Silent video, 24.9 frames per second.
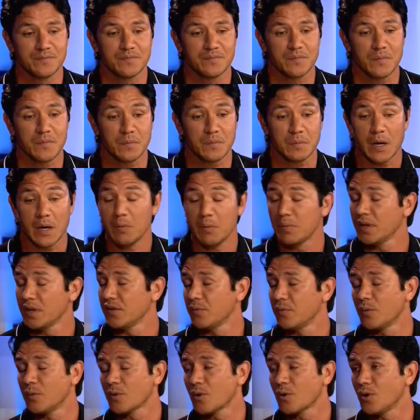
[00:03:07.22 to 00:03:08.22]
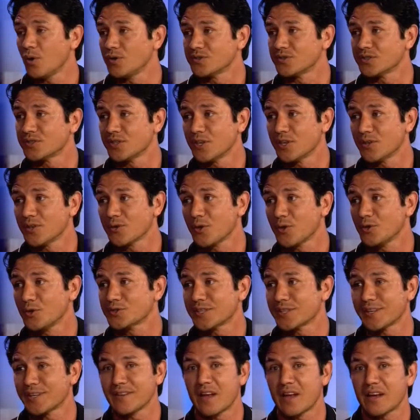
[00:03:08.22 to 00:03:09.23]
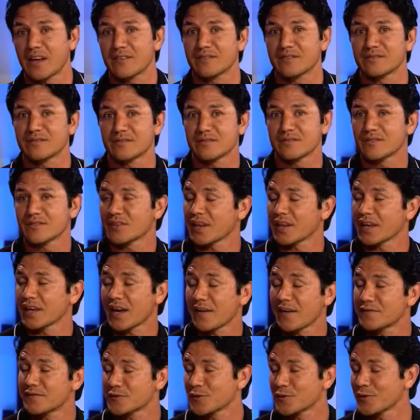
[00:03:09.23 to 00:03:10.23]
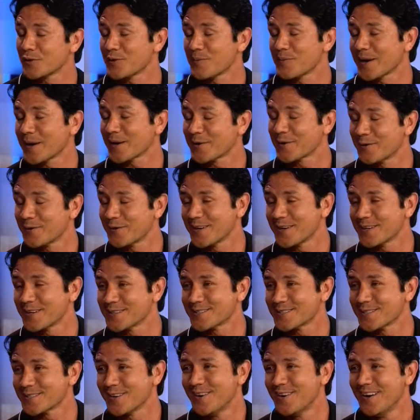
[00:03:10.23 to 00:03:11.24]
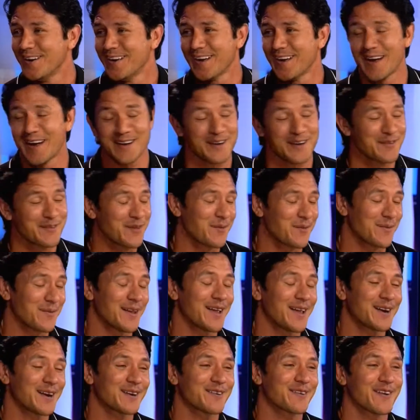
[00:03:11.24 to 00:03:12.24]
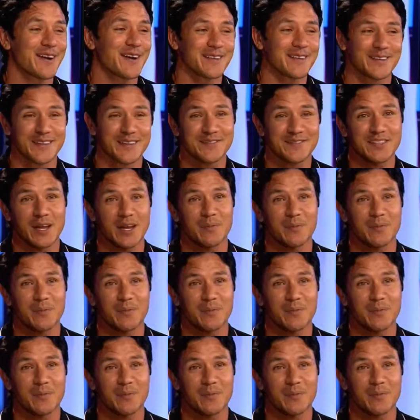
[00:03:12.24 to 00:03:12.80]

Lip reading: Unbelievable goals, you know, goals that I don't think I've scored in my career. So I'll give them a lot of credit. They've stepping